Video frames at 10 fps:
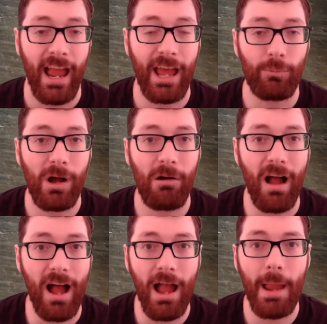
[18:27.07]
And
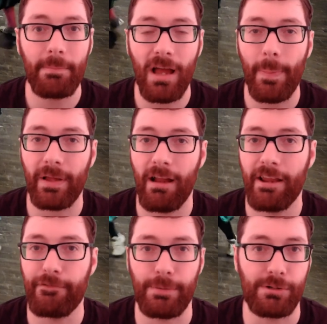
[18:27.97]
while I'm not the
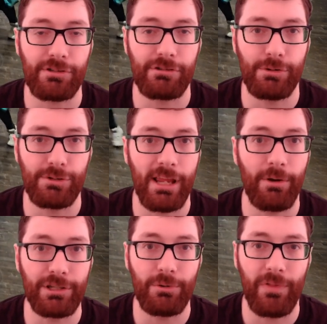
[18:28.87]
kind of person to
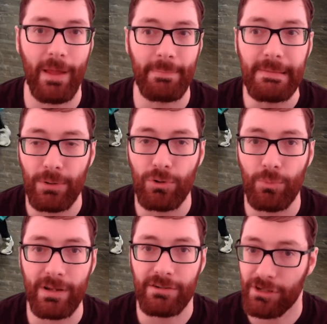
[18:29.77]
tell you that people who
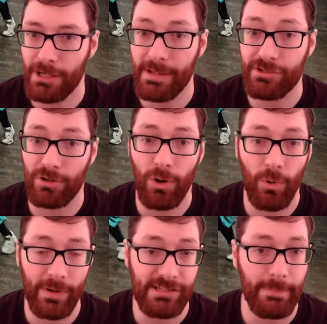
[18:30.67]
win tournaments are
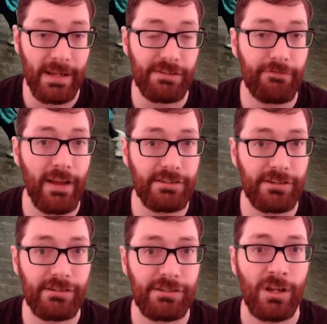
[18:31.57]
always the best
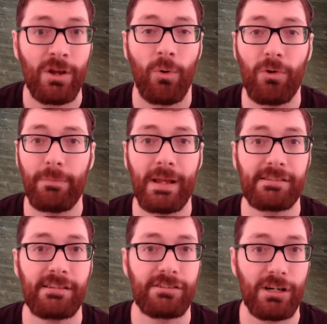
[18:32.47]
fencers or the
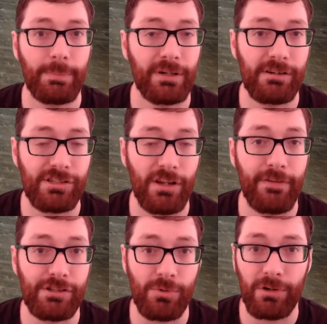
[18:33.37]
best interpreters
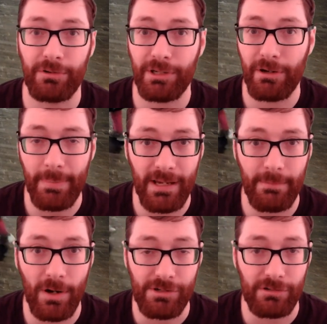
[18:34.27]
of historical
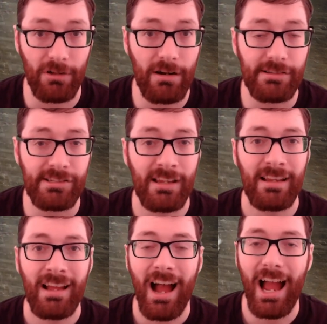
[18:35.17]
European martial arts,
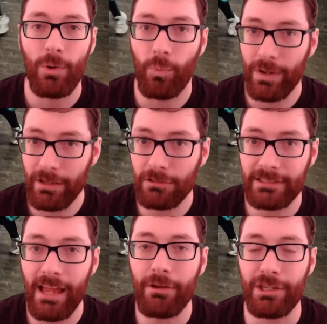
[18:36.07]
I will
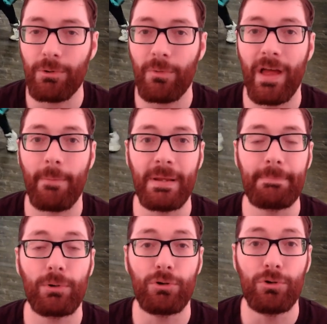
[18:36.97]
tell you that
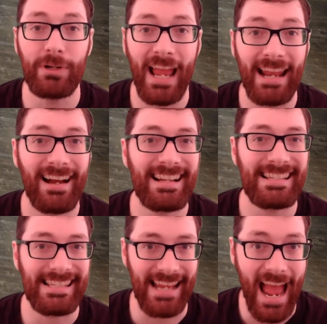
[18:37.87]
people who can
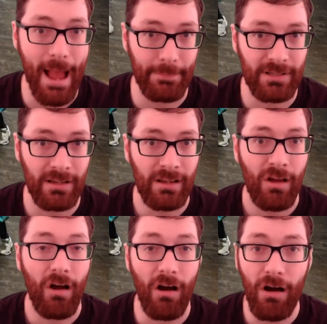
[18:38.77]
adapt
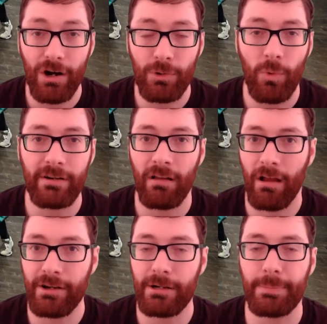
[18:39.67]
are
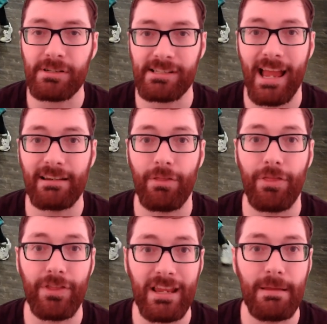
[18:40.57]

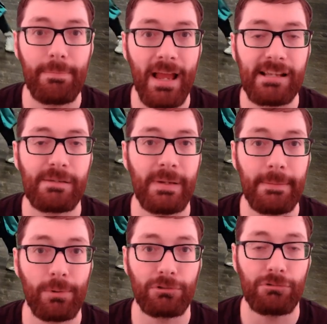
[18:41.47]
100% the best
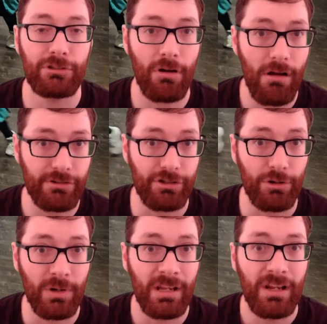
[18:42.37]
people to talk
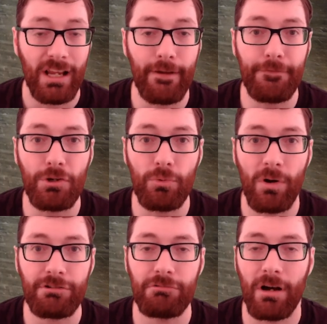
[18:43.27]
to if you
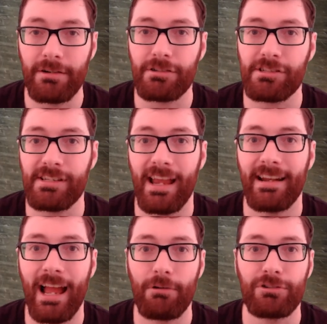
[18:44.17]
want to
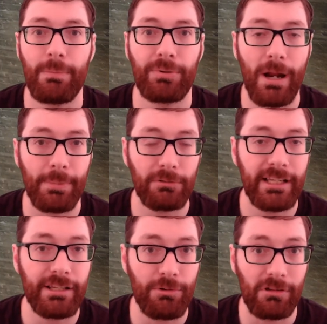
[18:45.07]
understand how to
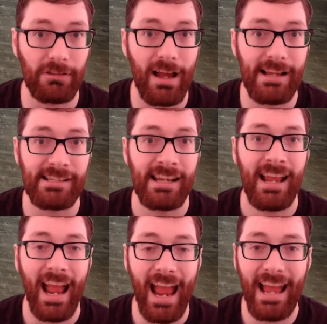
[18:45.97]
properly utilize
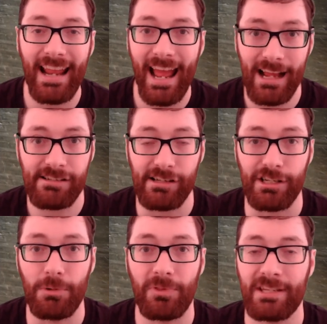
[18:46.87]
and
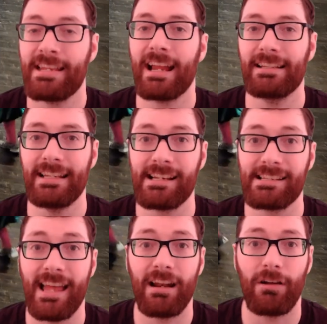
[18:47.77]
execute the
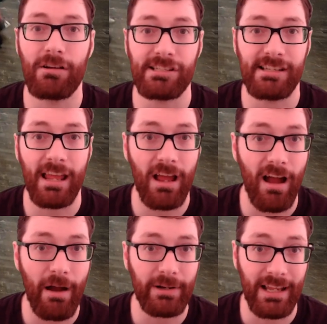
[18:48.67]
techniques that are set
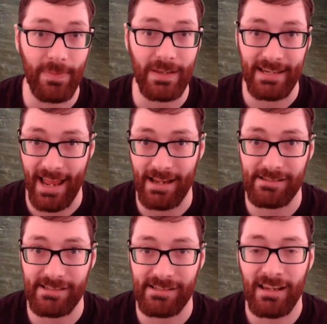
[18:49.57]
out in the
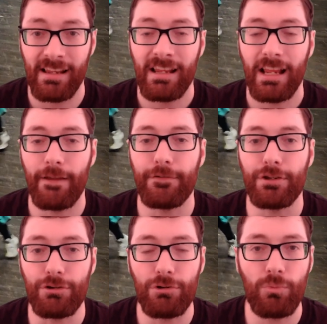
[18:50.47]
texts. If
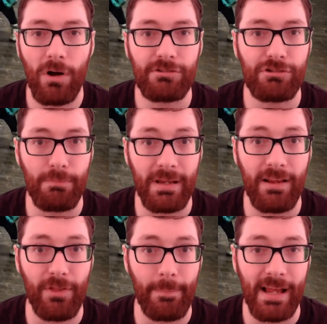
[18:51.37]
you want to
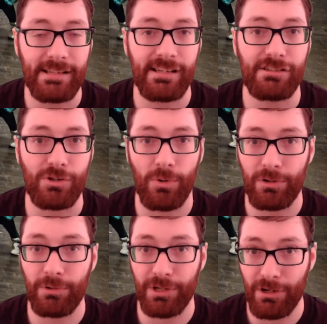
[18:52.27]
be the best
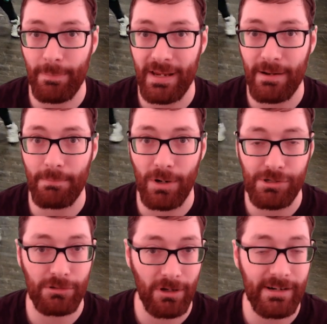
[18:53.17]
historical European
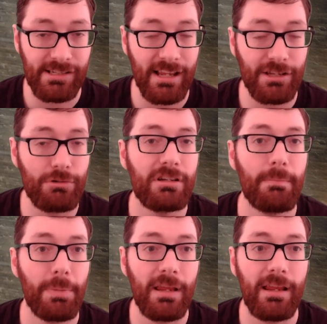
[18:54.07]
martial artist that you
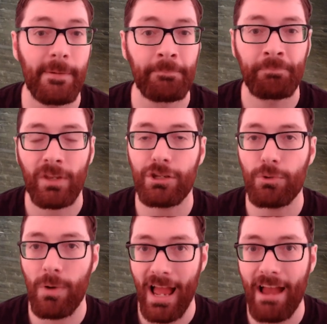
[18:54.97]
can be,
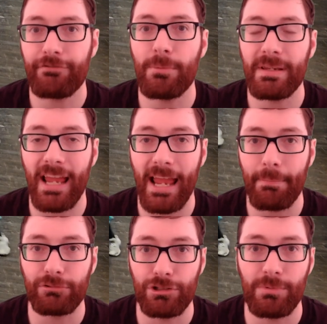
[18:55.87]
you have to be
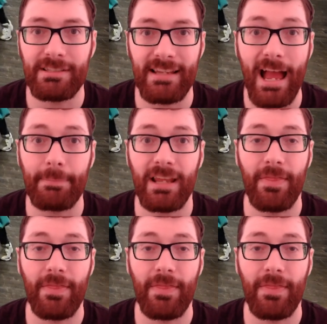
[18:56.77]
able to adapt.